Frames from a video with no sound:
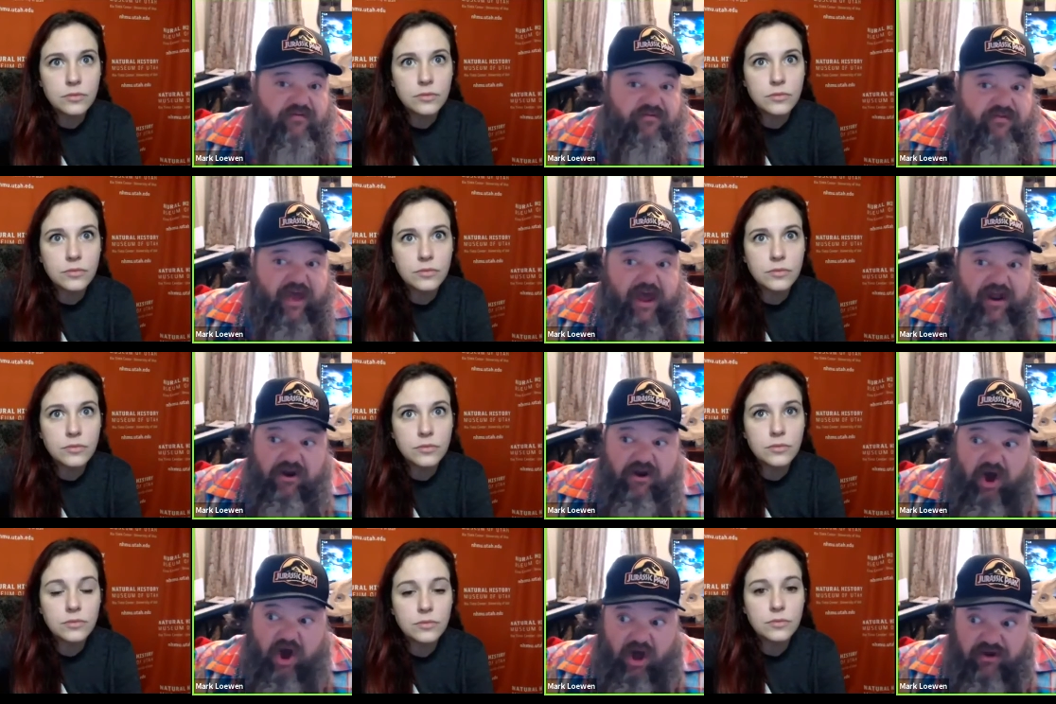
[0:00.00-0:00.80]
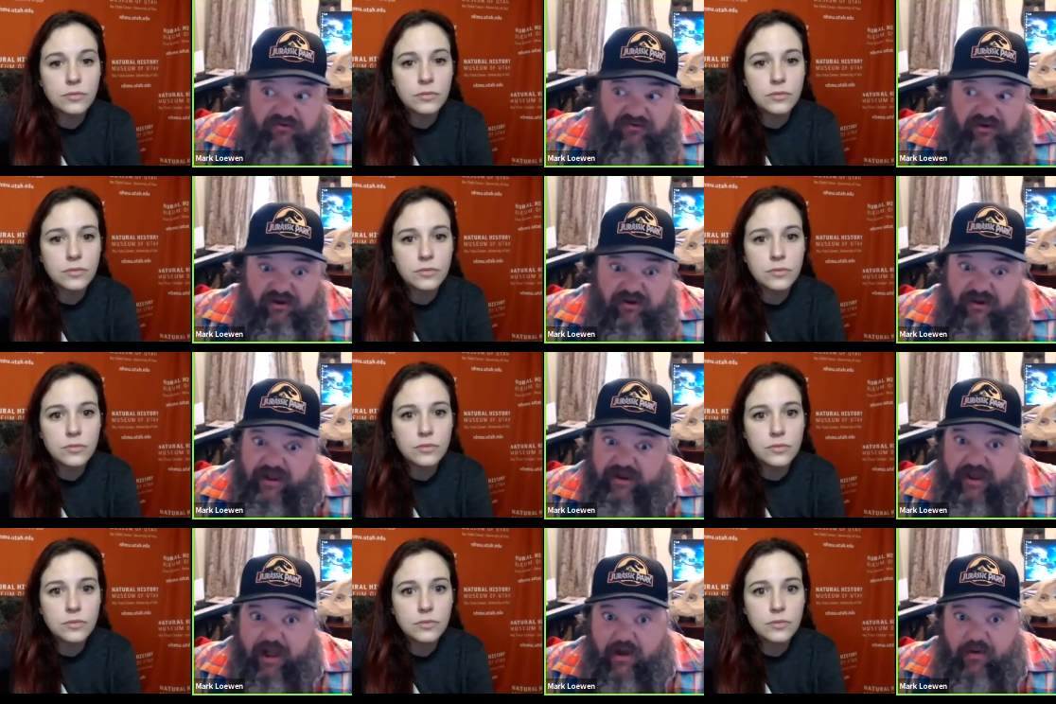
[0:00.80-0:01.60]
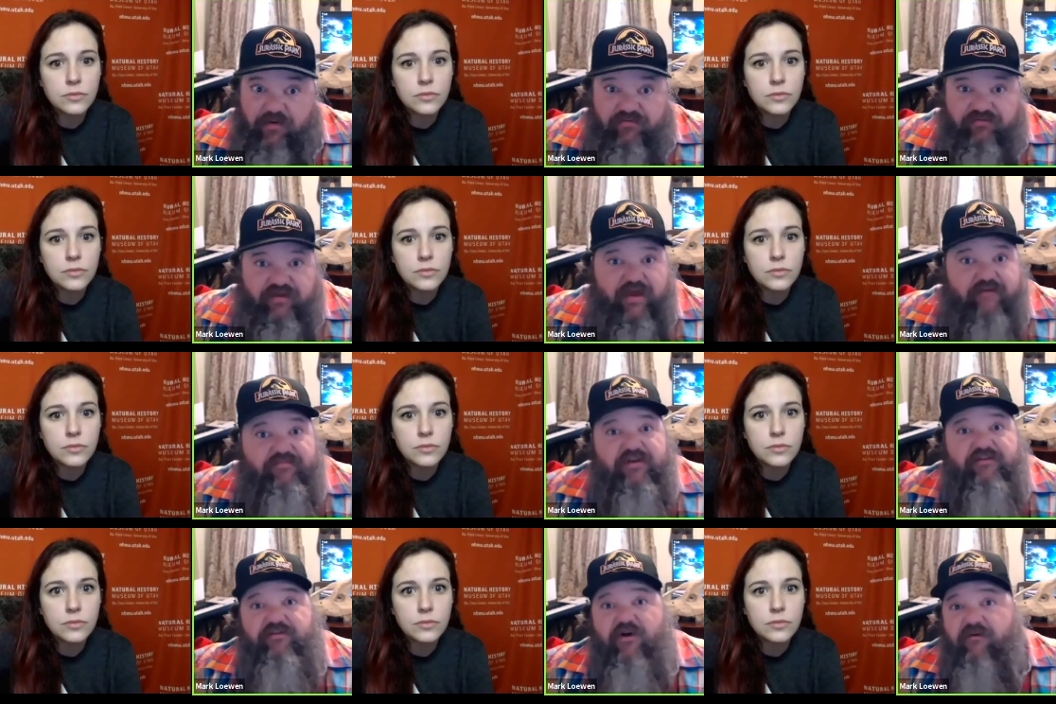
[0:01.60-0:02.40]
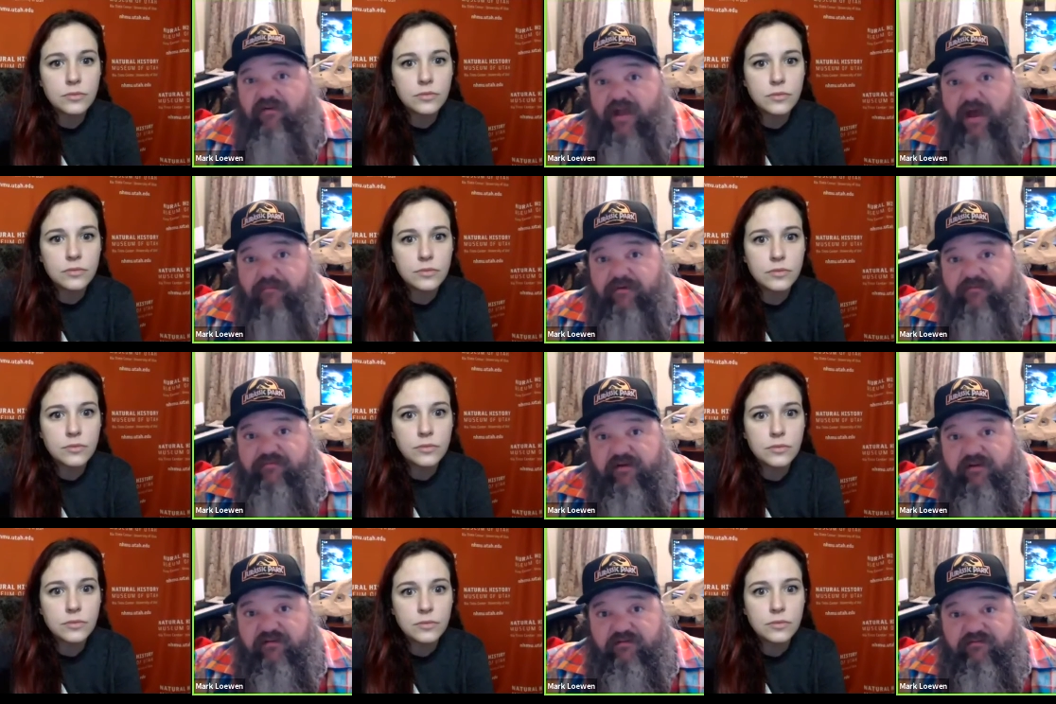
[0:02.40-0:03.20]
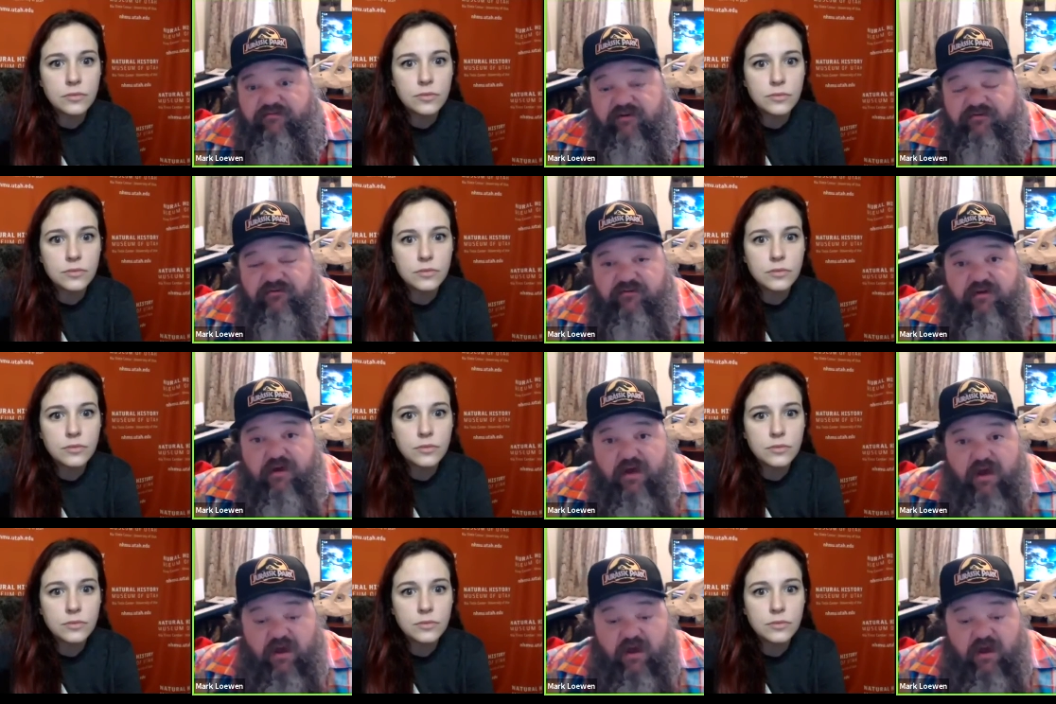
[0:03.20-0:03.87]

Speaker 1: that hunt like owls have these overlapping fields of vision.